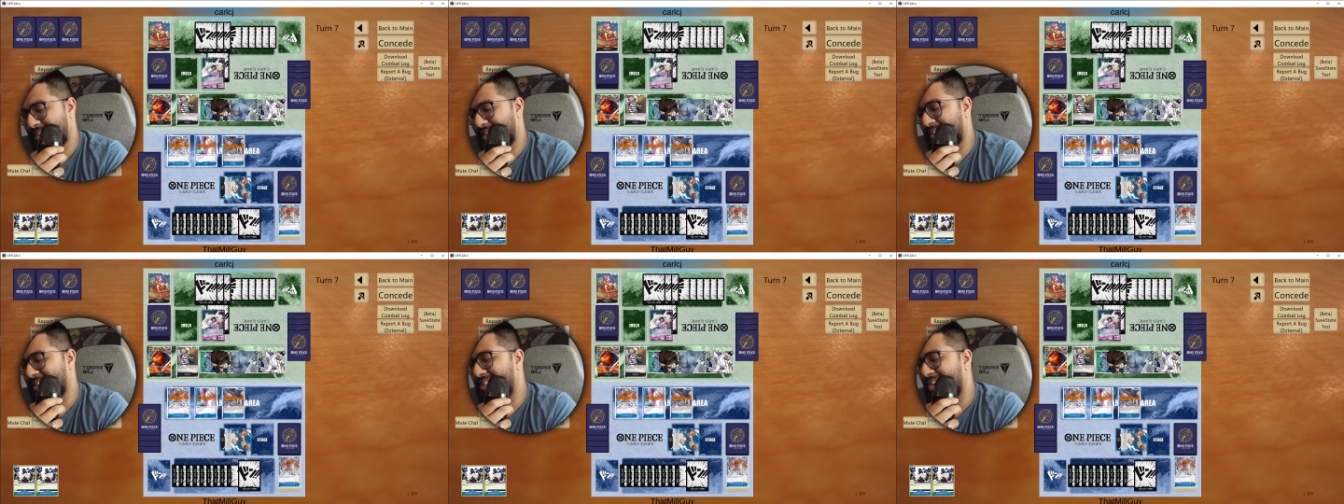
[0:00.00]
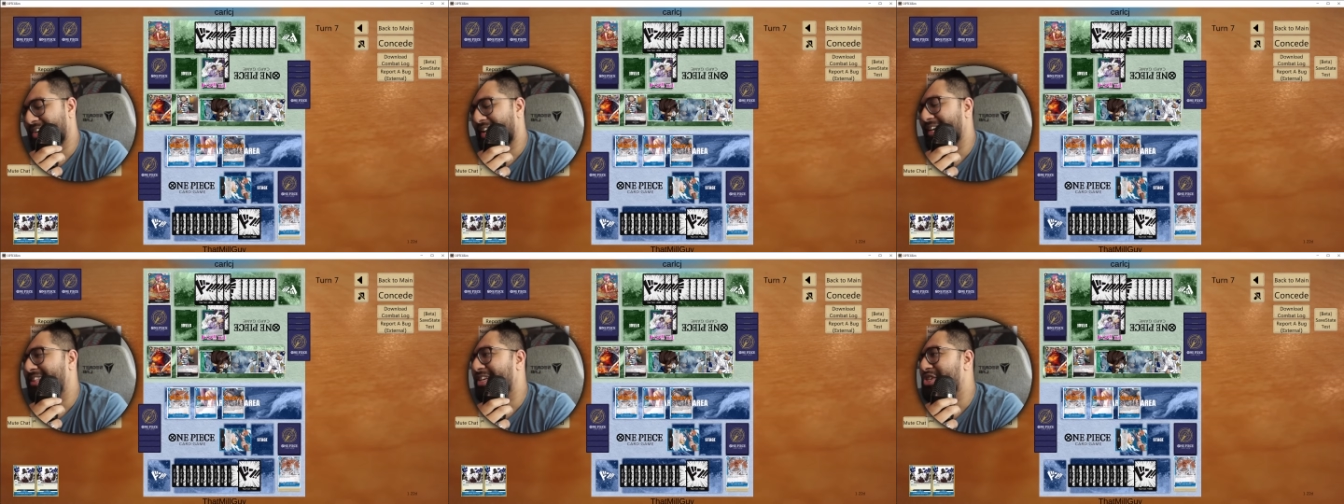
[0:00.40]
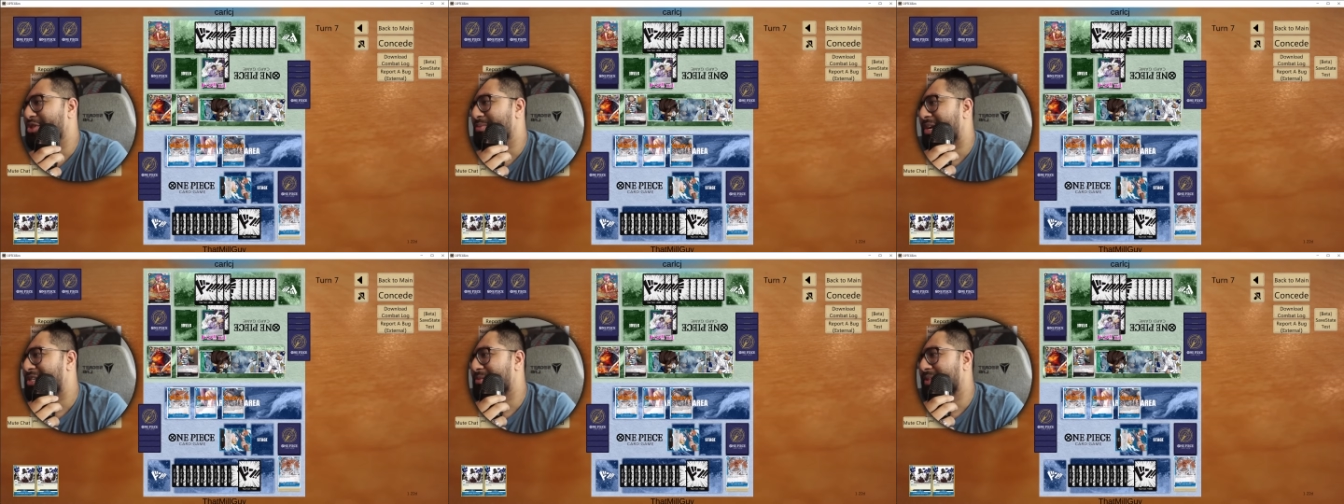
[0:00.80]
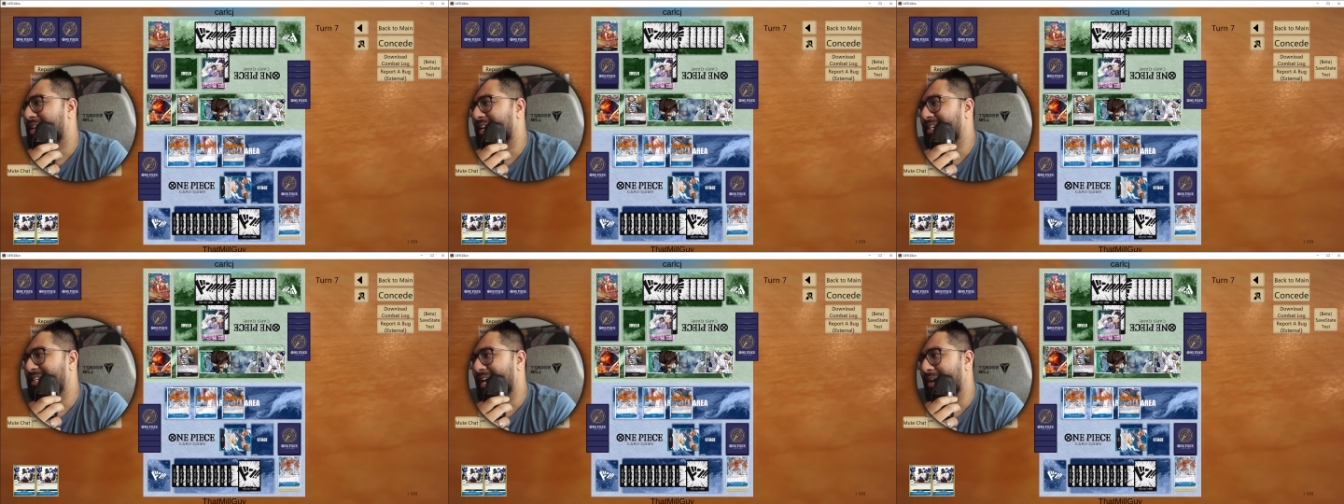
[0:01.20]
they're like, they just mentioned it. They're
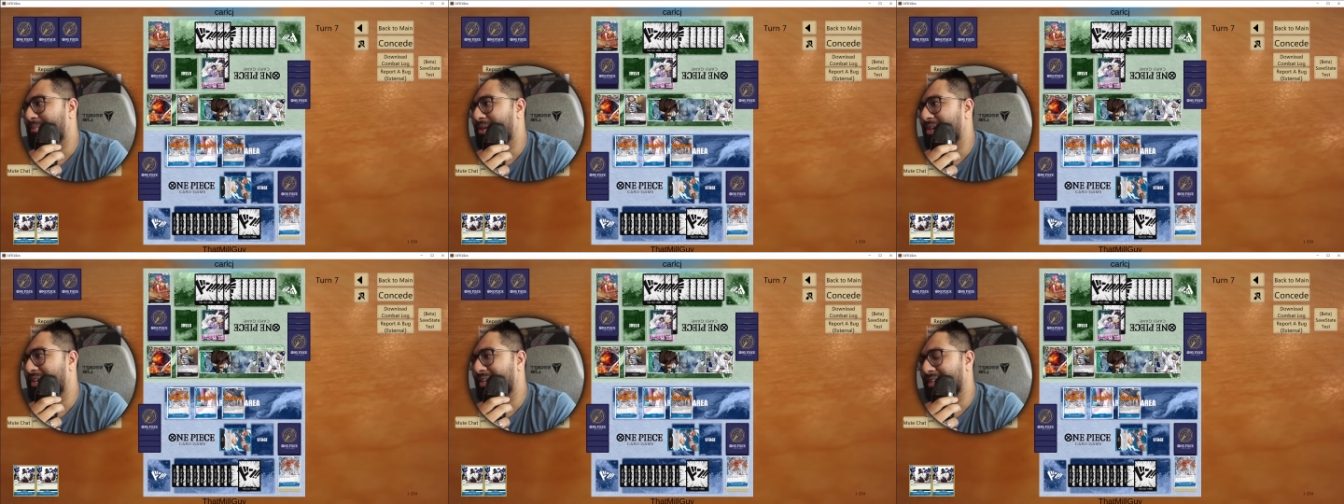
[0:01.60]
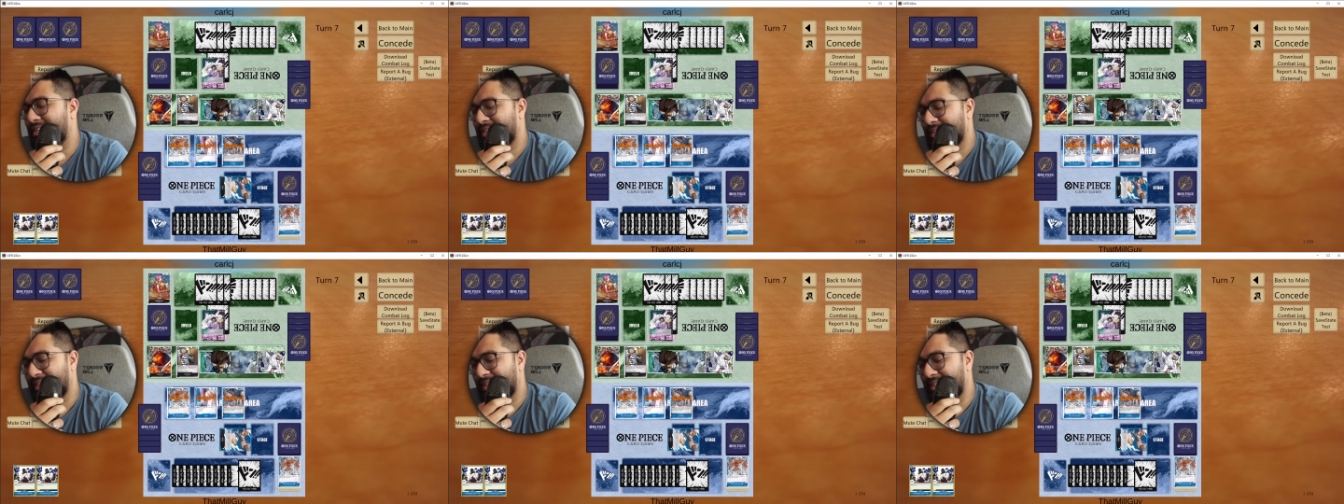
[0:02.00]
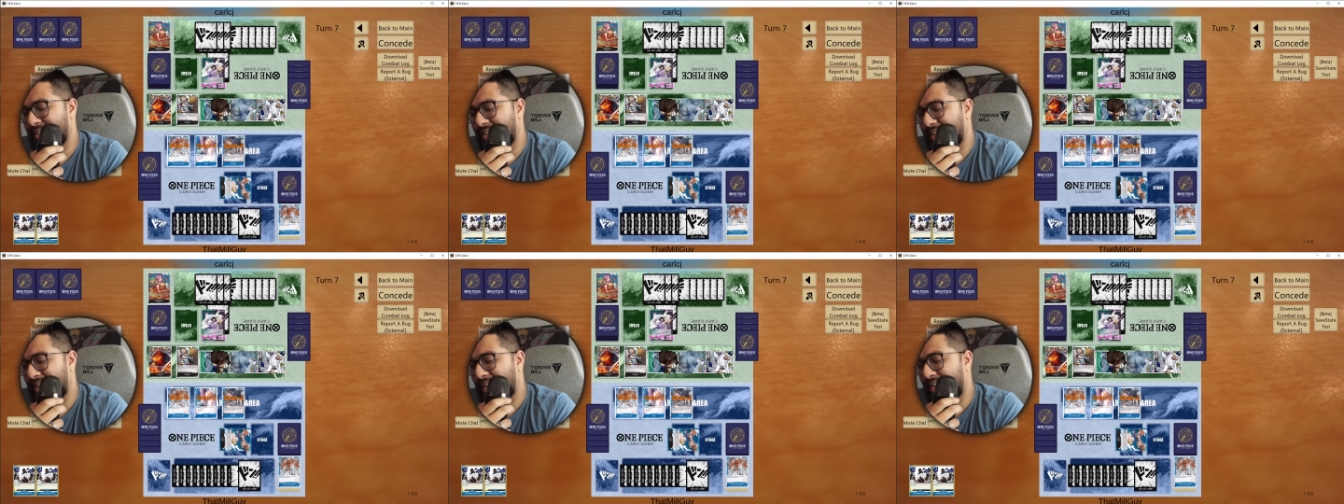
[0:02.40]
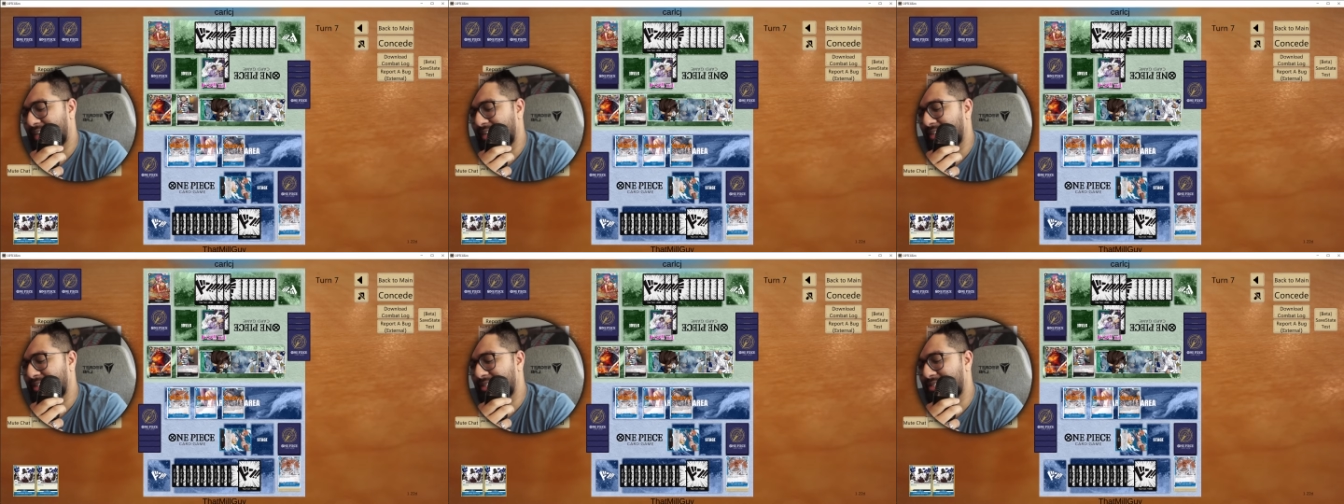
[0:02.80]
like, damn, you're near. Yeah,
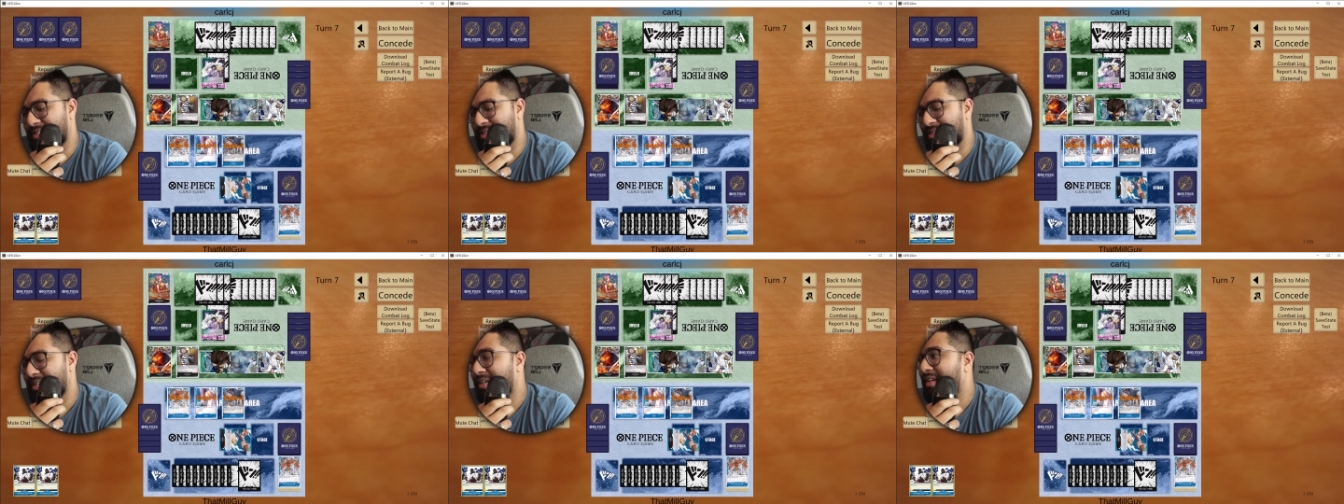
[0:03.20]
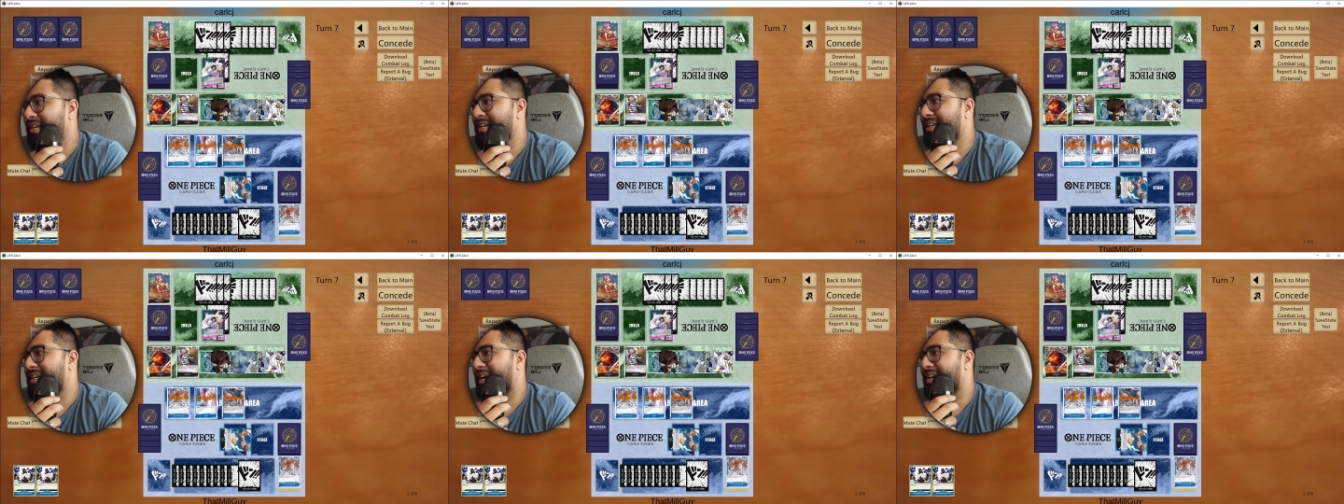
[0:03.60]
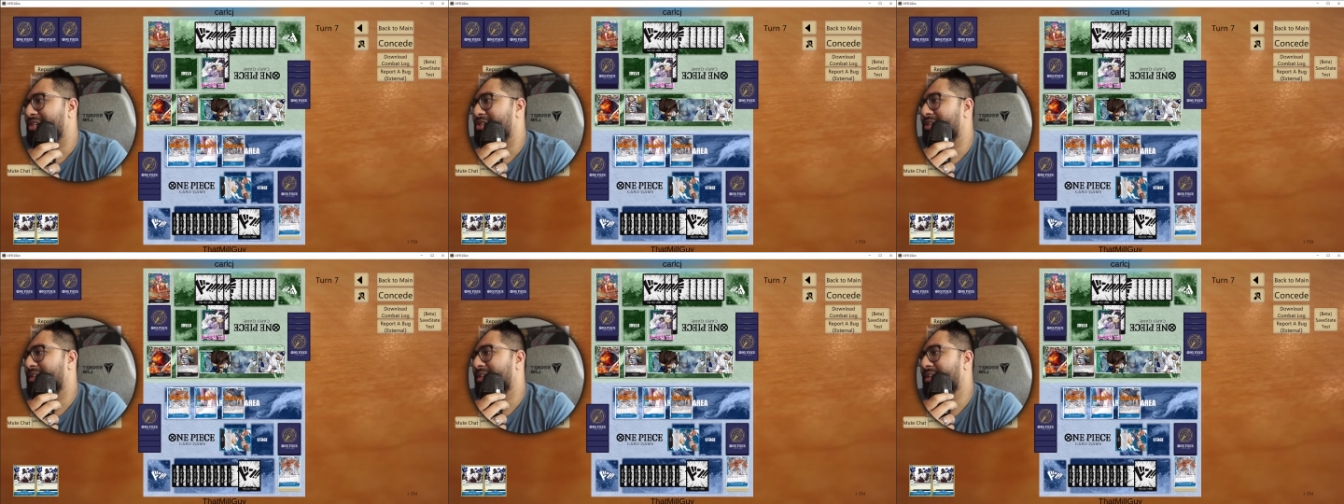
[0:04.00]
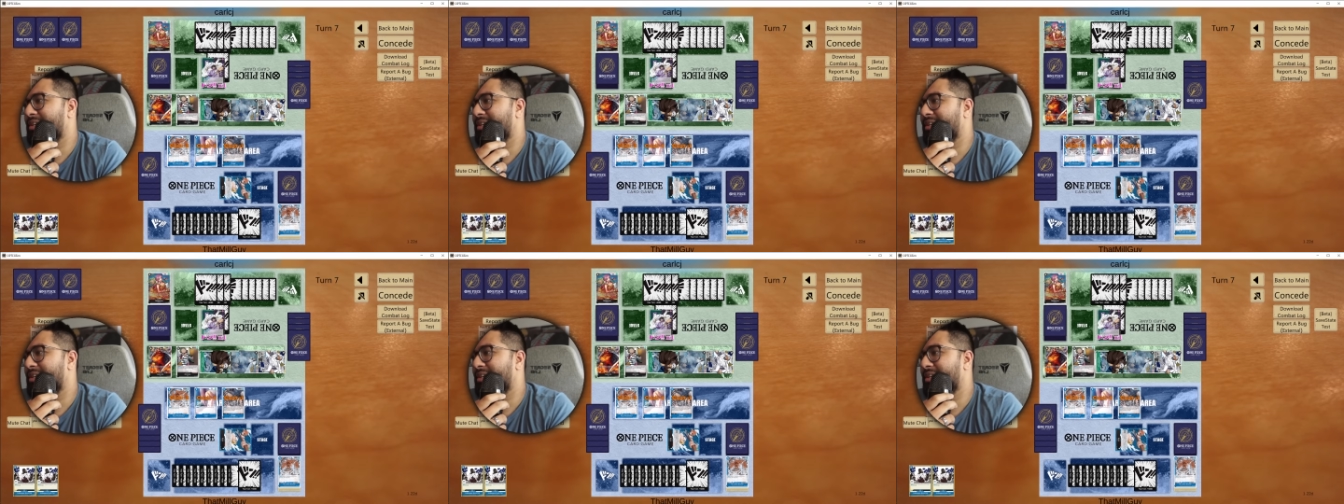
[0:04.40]
it's, I'll just,